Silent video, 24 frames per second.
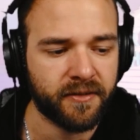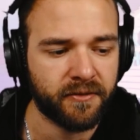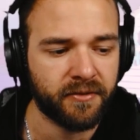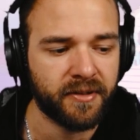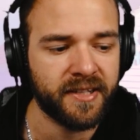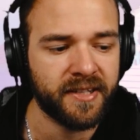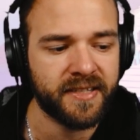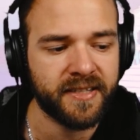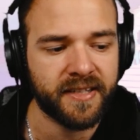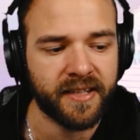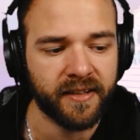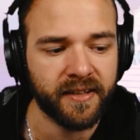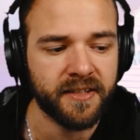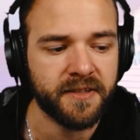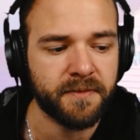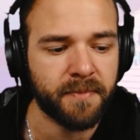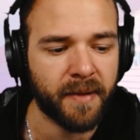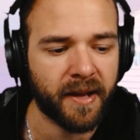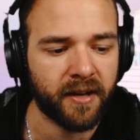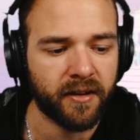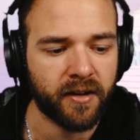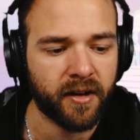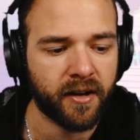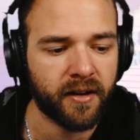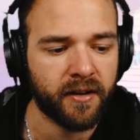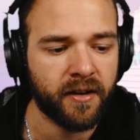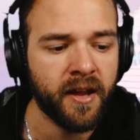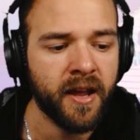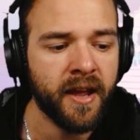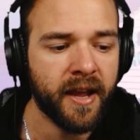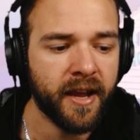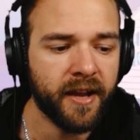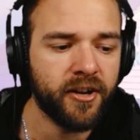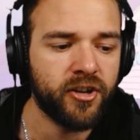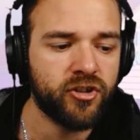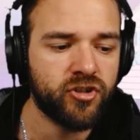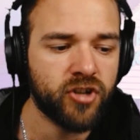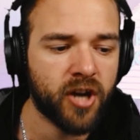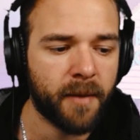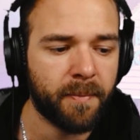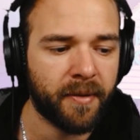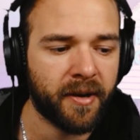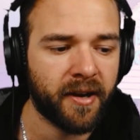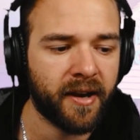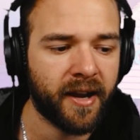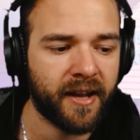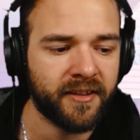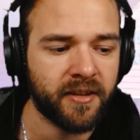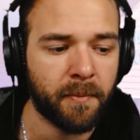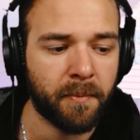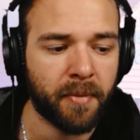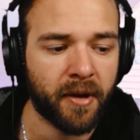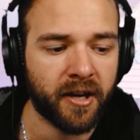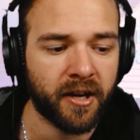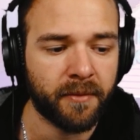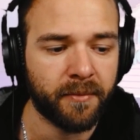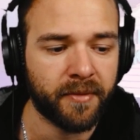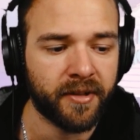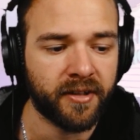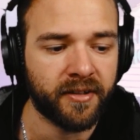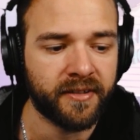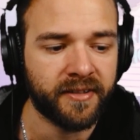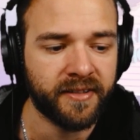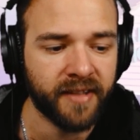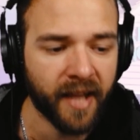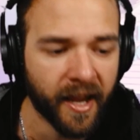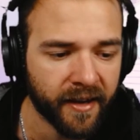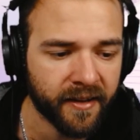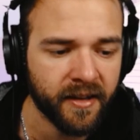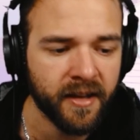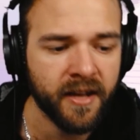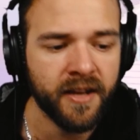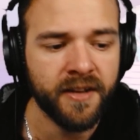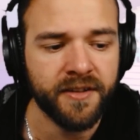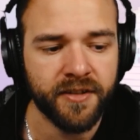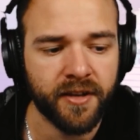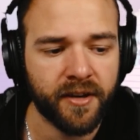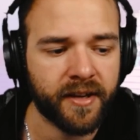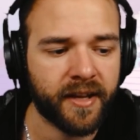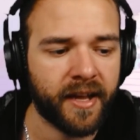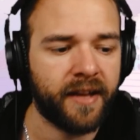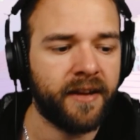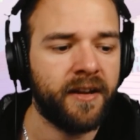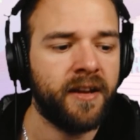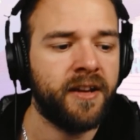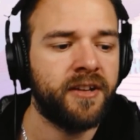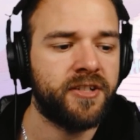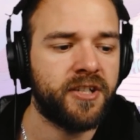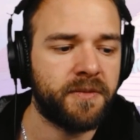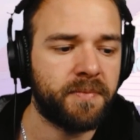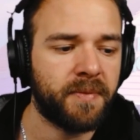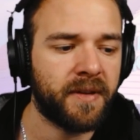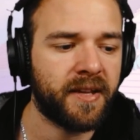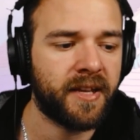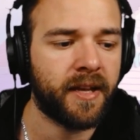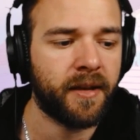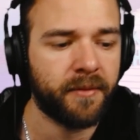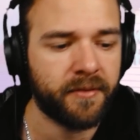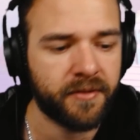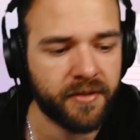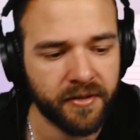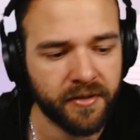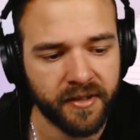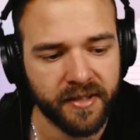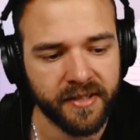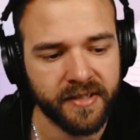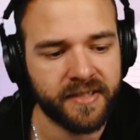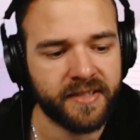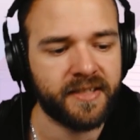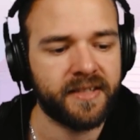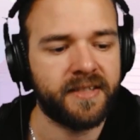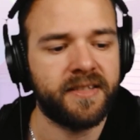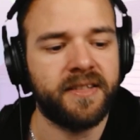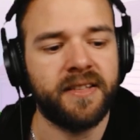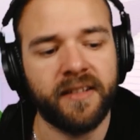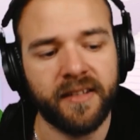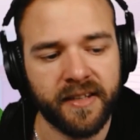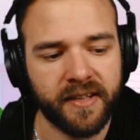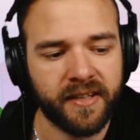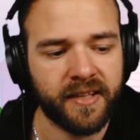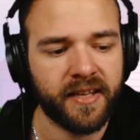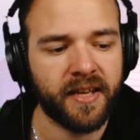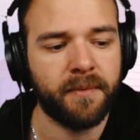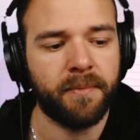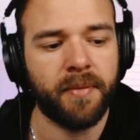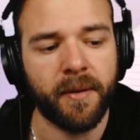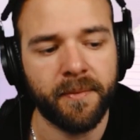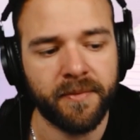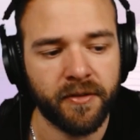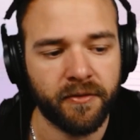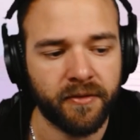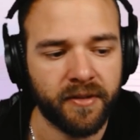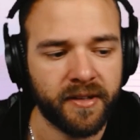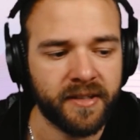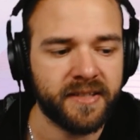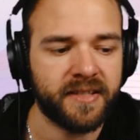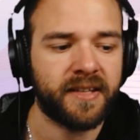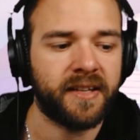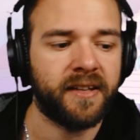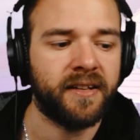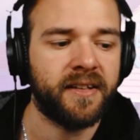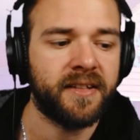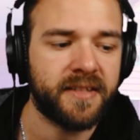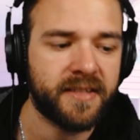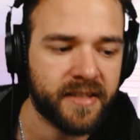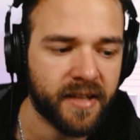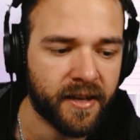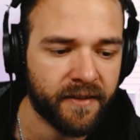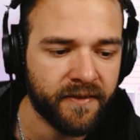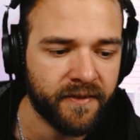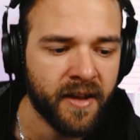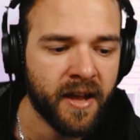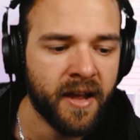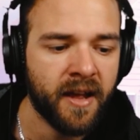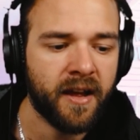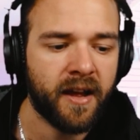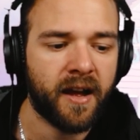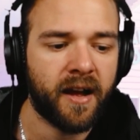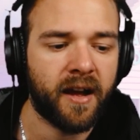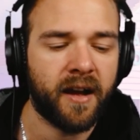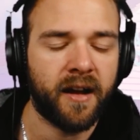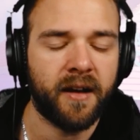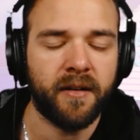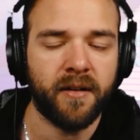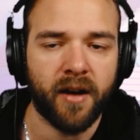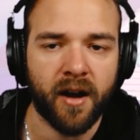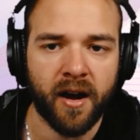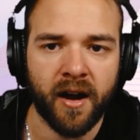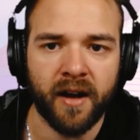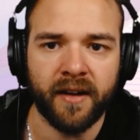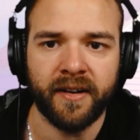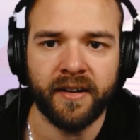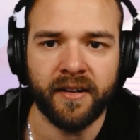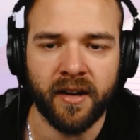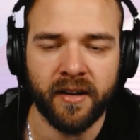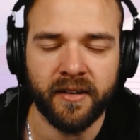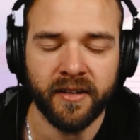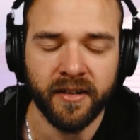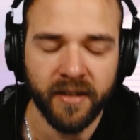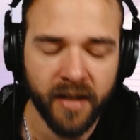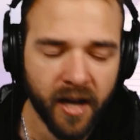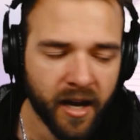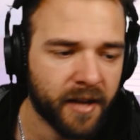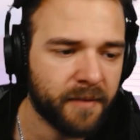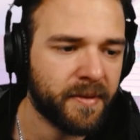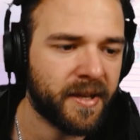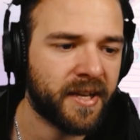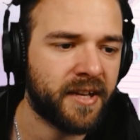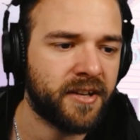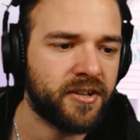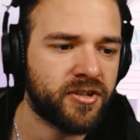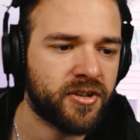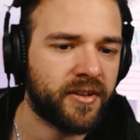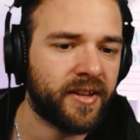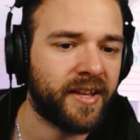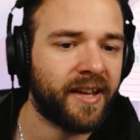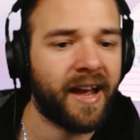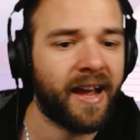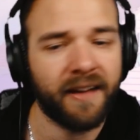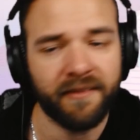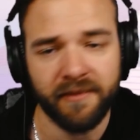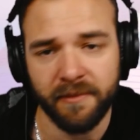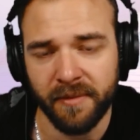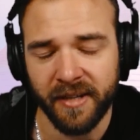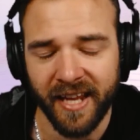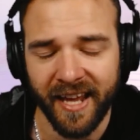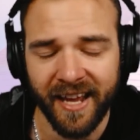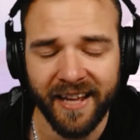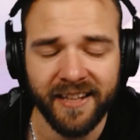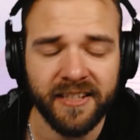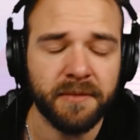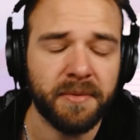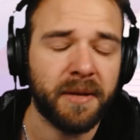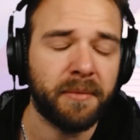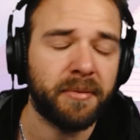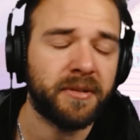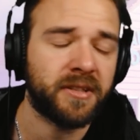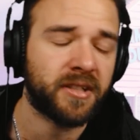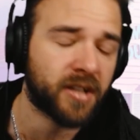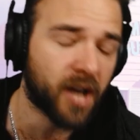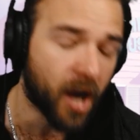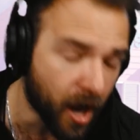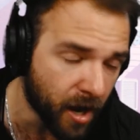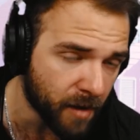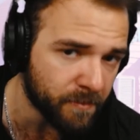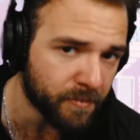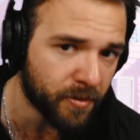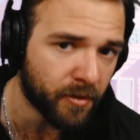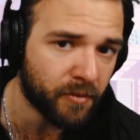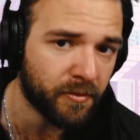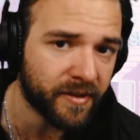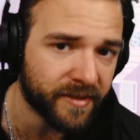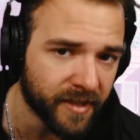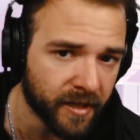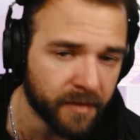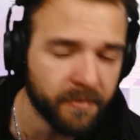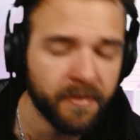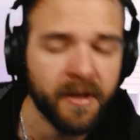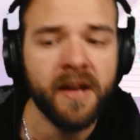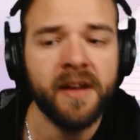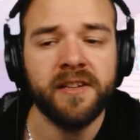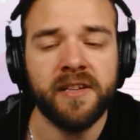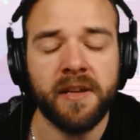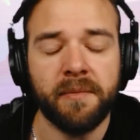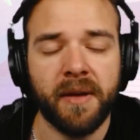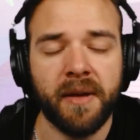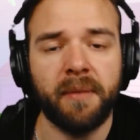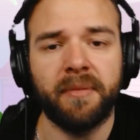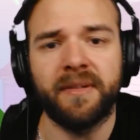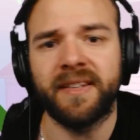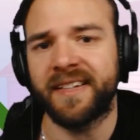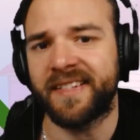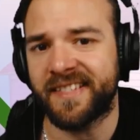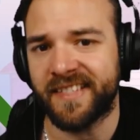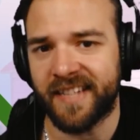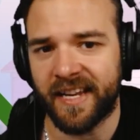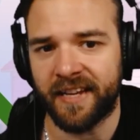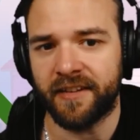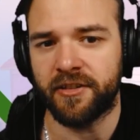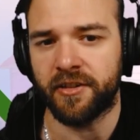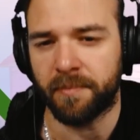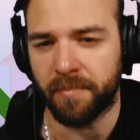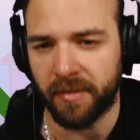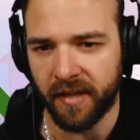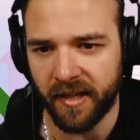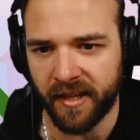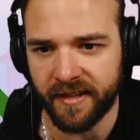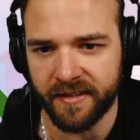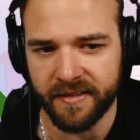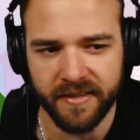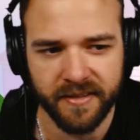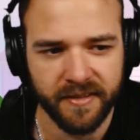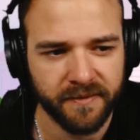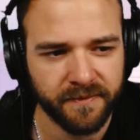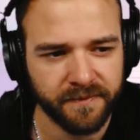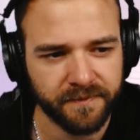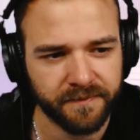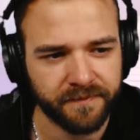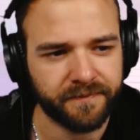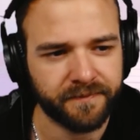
green Skilless battle card in your drop area at the bottom of your deck. So again, just being able to consistently keep up the green Skilless stuff on and on and on, making sure that you have them in hand to be able to combo with them, to be able to extend your plays.